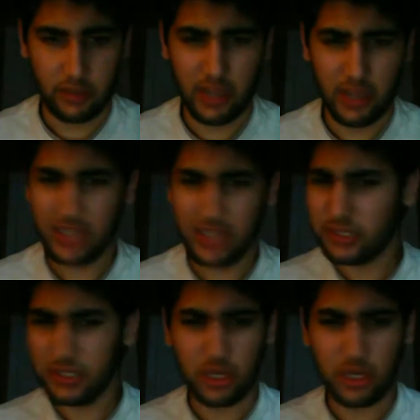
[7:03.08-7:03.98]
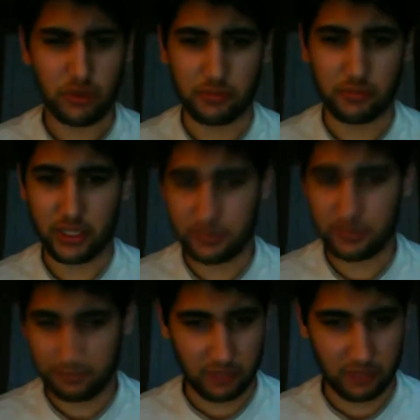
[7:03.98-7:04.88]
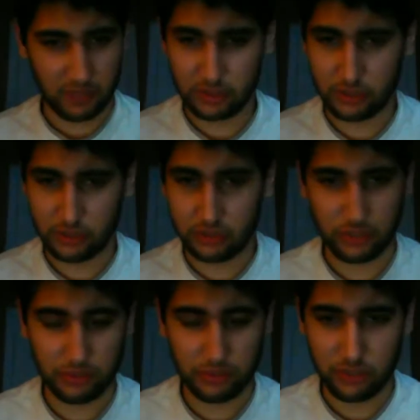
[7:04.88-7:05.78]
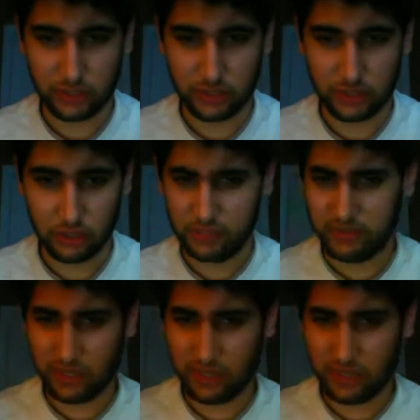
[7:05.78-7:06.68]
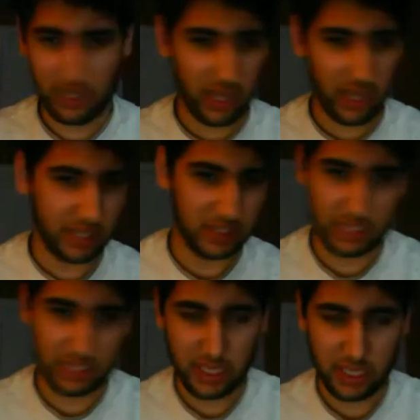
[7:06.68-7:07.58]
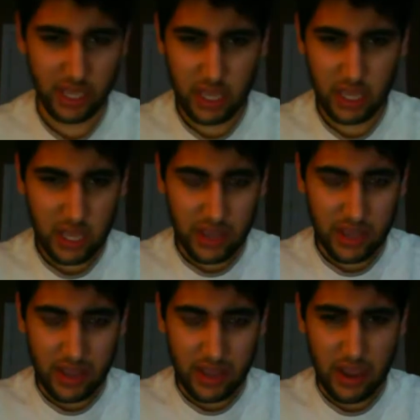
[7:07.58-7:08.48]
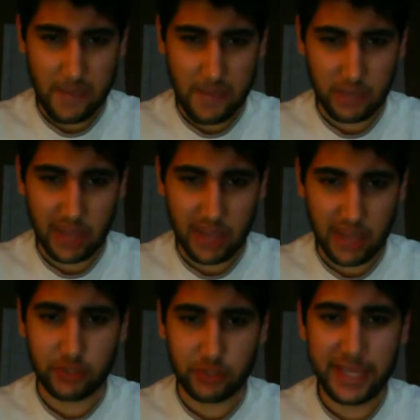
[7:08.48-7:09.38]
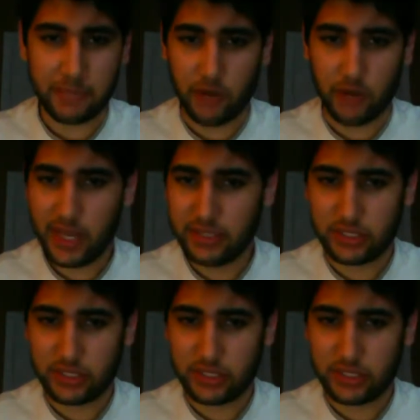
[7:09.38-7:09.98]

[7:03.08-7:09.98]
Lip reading: actually, no. I'm also a YouTuber, so maybe I can say my actual name, right?